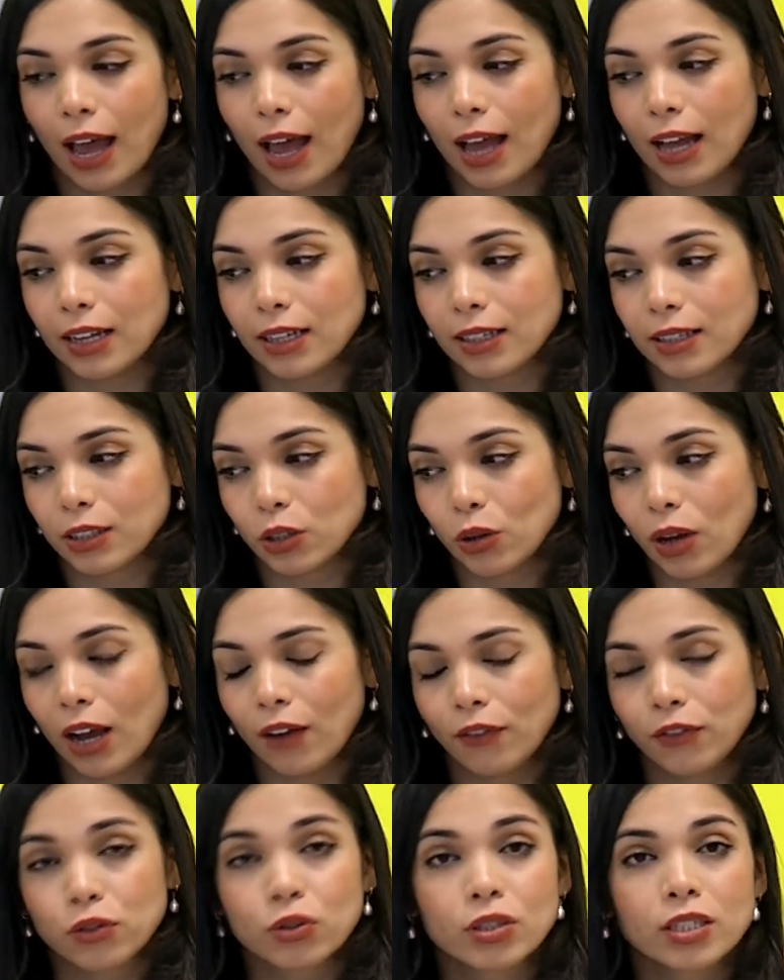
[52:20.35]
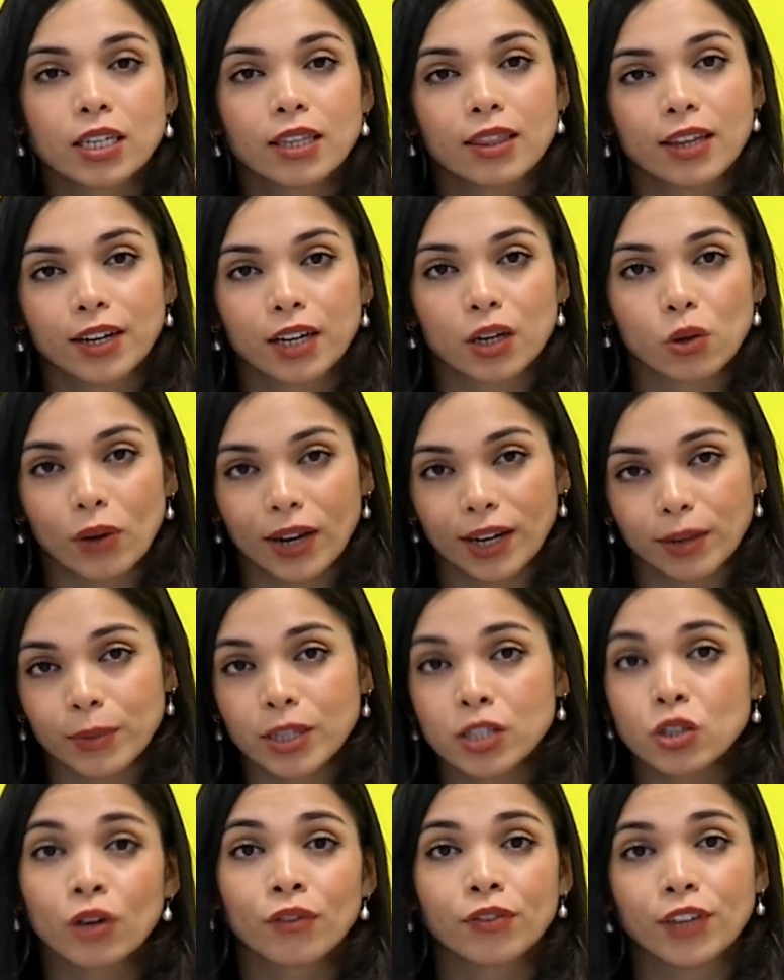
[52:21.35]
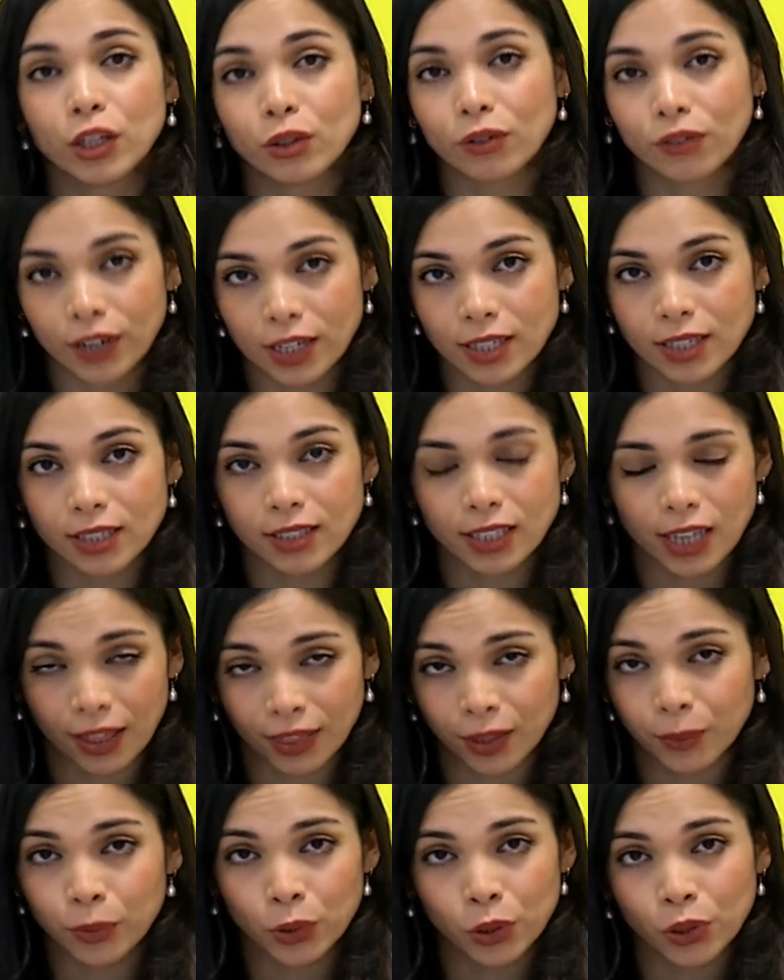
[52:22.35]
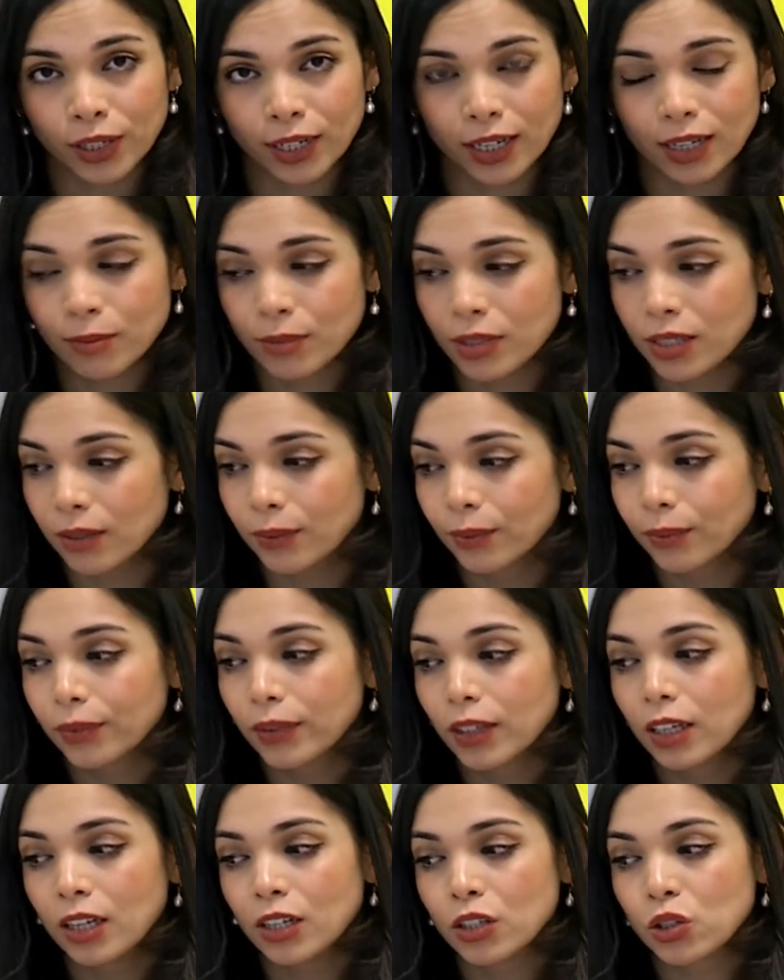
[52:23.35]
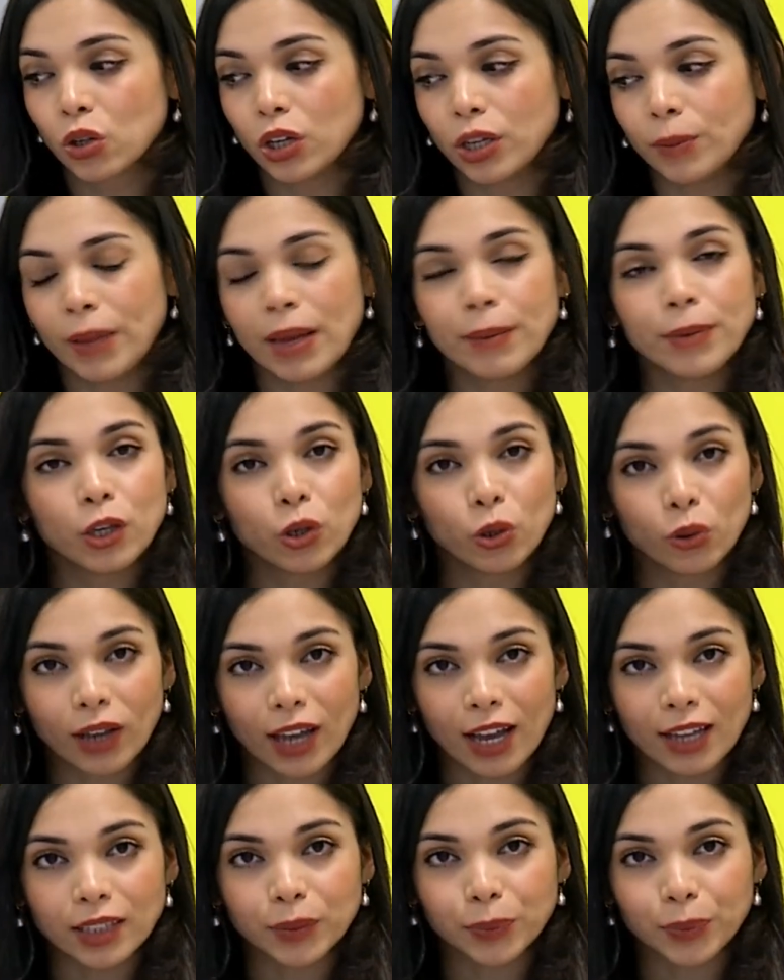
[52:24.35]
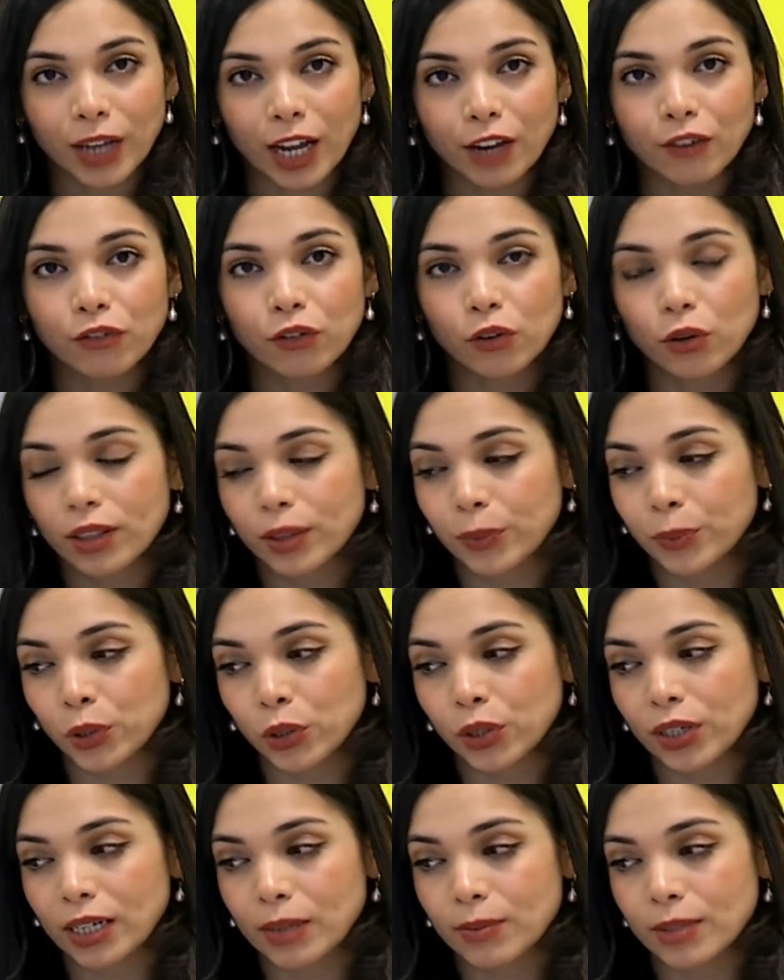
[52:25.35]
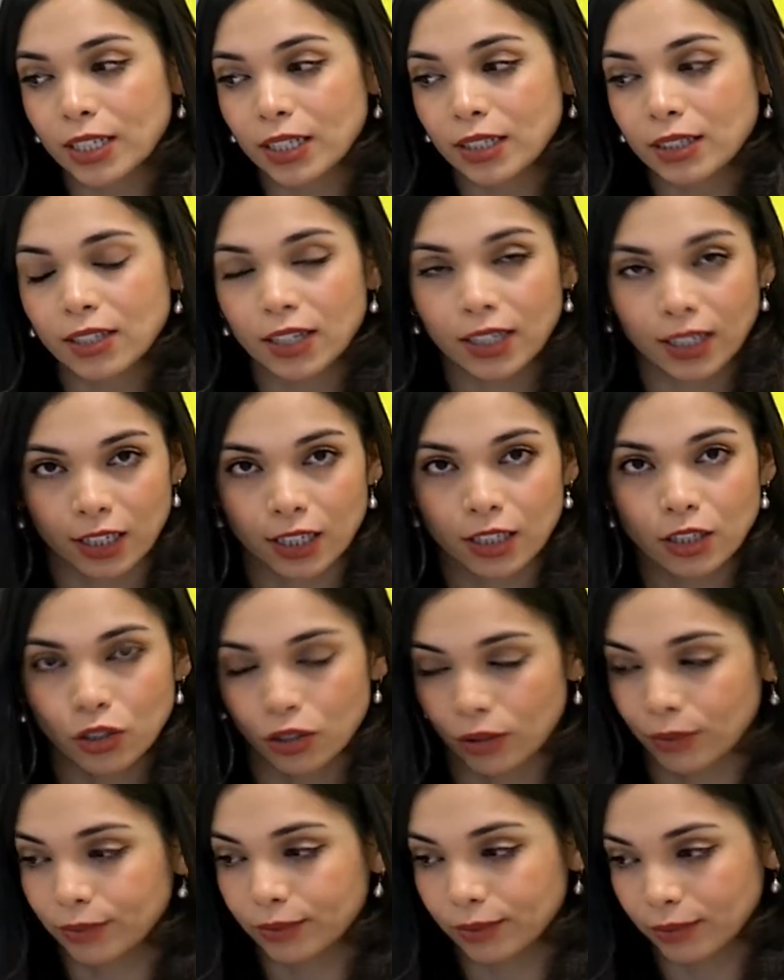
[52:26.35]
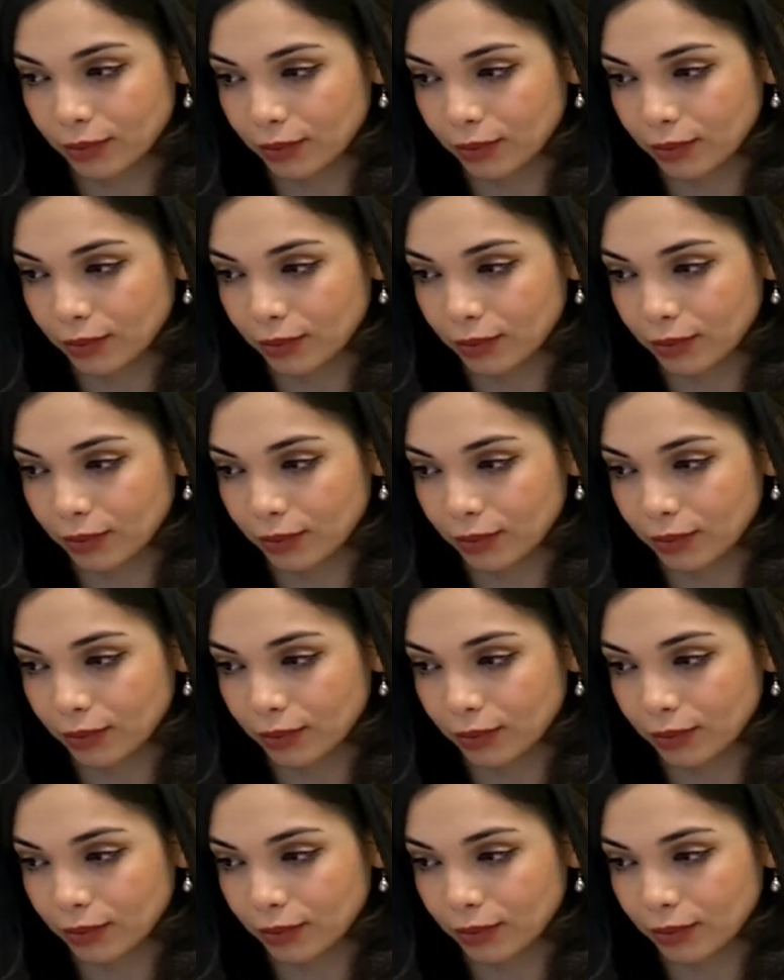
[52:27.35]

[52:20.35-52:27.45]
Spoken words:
And you have to see the requirements of the university and the programs. So maybe you can apply for the programs in Turkish.